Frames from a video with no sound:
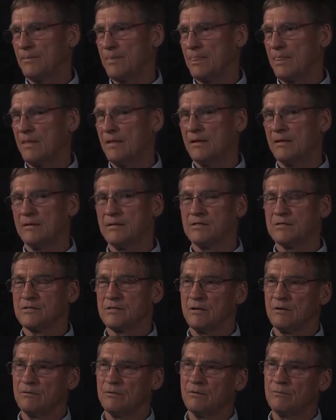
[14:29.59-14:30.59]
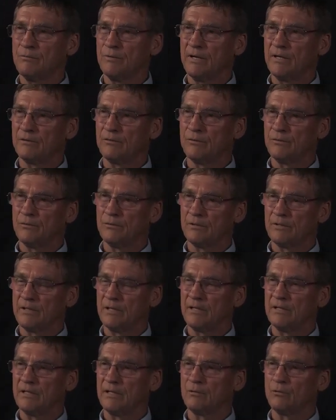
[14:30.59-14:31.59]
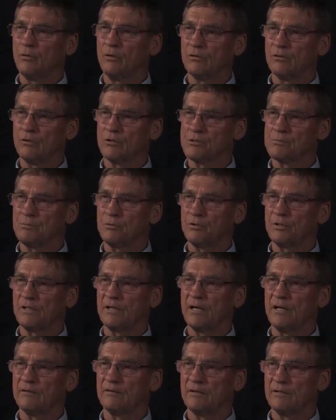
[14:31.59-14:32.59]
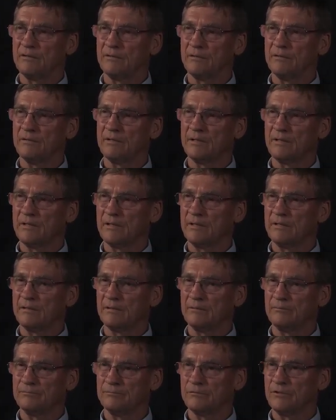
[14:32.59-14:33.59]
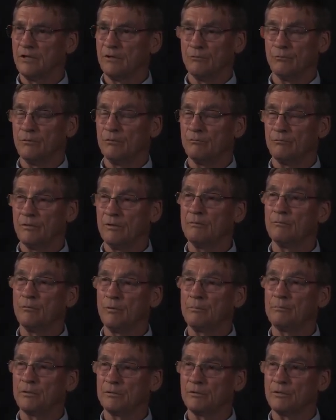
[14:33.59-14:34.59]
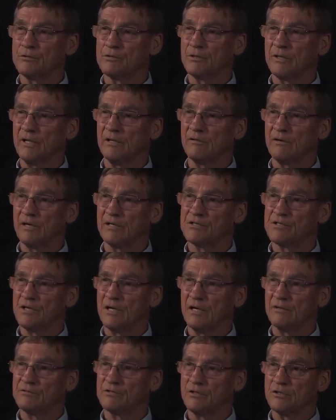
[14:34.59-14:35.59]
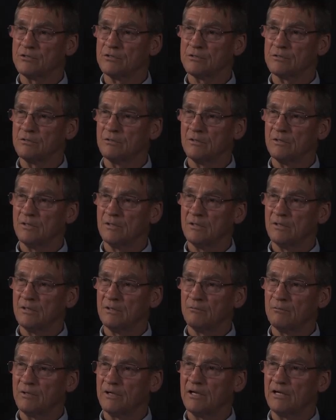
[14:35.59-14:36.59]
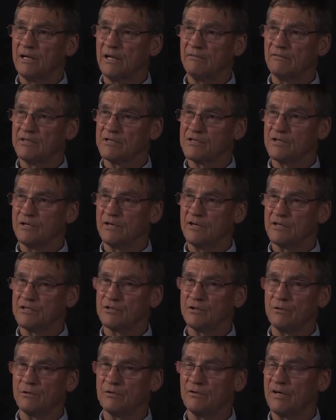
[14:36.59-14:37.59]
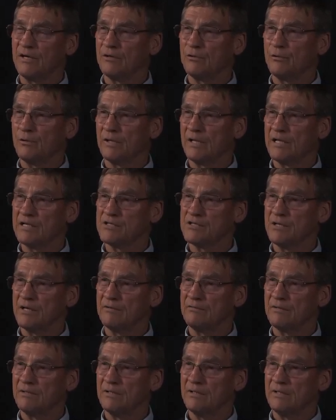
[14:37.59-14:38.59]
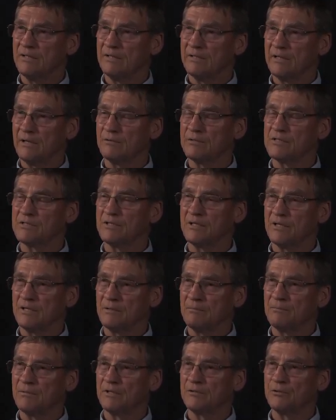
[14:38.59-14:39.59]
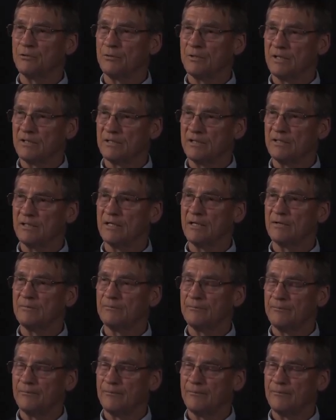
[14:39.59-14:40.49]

Right. So we had to get all those put together, and, and you know, we, we put those together ourselves. Those, we didn't have engineers going around doing that stuff. That was the platoon that did that.